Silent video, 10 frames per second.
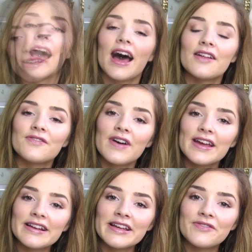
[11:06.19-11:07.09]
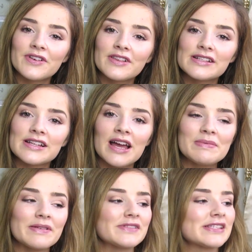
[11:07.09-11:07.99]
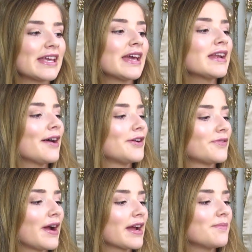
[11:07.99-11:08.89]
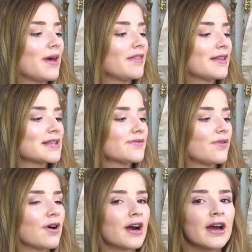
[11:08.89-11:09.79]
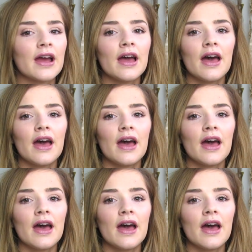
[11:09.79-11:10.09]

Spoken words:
And finally, for the type of skin I would recommend this for